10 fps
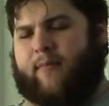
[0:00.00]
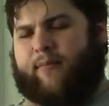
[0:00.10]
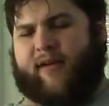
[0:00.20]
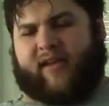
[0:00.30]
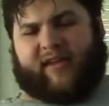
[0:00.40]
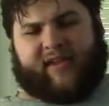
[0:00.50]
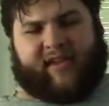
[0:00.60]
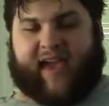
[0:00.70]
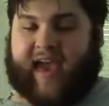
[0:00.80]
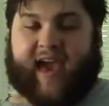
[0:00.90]
But
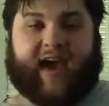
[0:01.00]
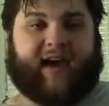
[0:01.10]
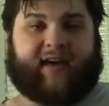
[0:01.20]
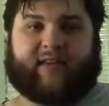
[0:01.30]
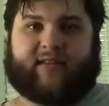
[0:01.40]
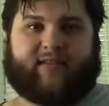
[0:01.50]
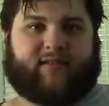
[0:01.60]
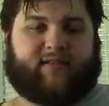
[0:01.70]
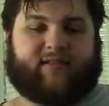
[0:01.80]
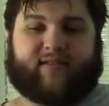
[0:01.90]
yeah,
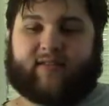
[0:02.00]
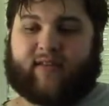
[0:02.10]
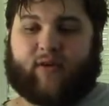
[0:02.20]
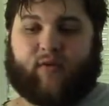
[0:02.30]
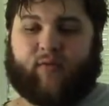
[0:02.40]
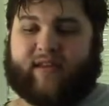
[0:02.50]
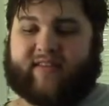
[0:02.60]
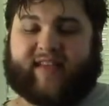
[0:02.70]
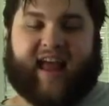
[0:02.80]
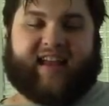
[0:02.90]
uh, we
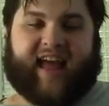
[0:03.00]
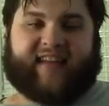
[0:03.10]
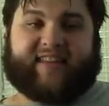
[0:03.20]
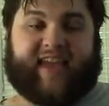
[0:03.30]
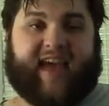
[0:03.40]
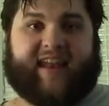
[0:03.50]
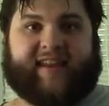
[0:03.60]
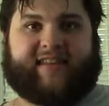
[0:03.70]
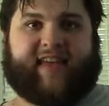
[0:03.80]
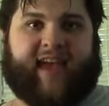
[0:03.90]
decided not to get
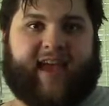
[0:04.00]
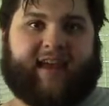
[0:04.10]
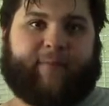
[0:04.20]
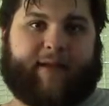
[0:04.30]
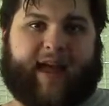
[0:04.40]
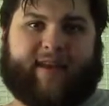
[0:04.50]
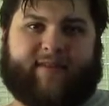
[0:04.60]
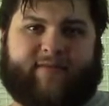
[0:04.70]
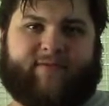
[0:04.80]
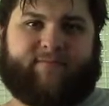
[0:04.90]
it, and I'm kind
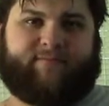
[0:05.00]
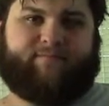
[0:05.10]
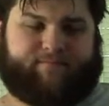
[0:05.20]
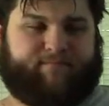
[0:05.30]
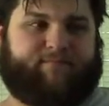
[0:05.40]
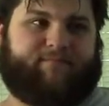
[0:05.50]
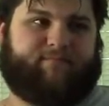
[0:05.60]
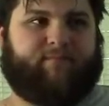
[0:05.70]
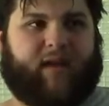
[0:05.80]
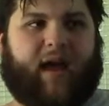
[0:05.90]
of
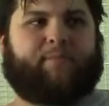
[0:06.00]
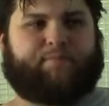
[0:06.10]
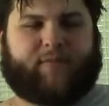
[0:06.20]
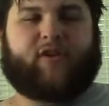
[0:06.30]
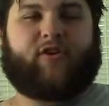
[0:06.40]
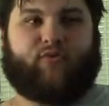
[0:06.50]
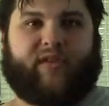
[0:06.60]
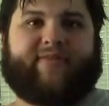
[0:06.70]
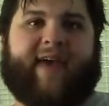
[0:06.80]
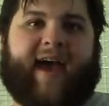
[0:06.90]
I'm good
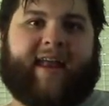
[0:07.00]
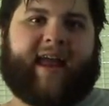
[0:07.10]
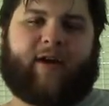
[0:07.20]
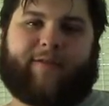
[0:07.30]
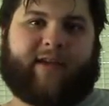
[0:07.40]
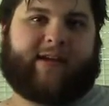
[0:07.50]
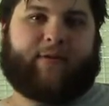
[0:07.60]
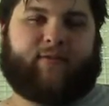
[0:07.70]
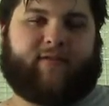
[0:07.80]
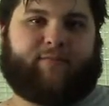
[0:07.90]
with that. I don't think I
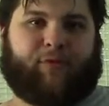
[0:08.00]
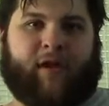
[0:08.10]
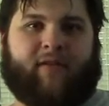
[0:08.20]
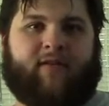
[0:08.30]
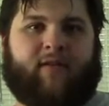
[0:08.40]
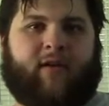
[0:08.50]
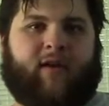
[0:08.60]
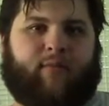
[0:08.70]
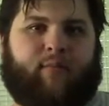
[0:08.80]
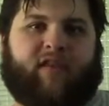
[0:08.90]
would have played
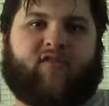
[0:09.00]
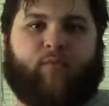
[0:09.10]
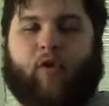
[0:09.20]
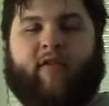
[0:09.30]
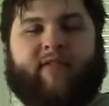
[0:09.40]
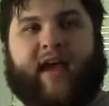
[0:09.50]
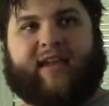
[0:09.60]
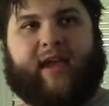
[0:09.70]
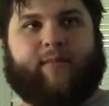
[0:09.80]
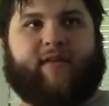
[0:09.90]
much more of that
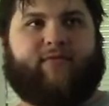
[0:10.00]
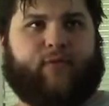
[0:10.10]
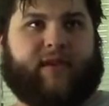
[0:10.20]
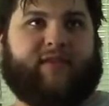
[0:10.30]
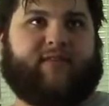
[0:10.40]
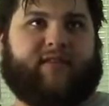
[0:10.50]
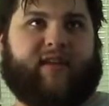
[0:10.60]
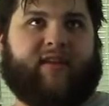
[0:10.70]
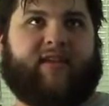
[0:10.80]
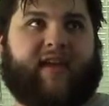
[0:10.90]
game if we even
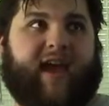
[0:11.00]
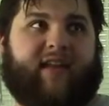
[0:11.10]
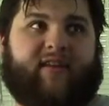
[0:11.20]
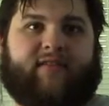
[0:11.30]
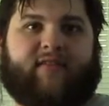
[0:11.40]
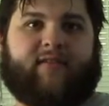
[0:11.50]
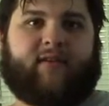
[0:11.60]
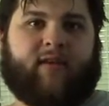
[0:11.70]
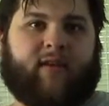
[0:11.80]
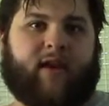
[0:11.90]
did get it.
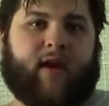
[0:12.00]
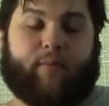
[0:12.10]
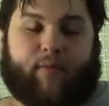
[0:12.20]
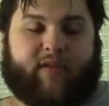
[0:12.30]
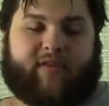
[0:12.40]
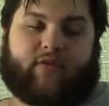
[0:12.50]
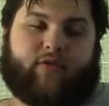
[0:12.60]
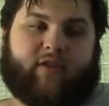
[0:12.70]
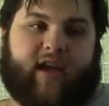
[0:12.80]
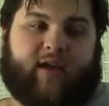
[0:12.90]
But it's a
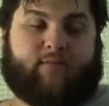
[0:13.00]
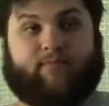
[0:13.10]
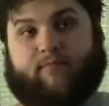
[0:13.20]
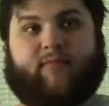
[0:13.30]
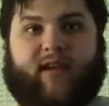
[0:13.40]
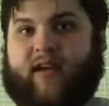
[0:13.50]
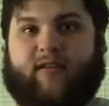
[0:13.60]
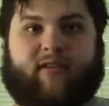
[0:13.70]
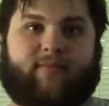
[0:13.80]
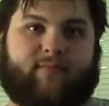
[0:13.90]
cool game. I don't
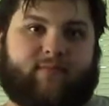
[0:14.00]
know.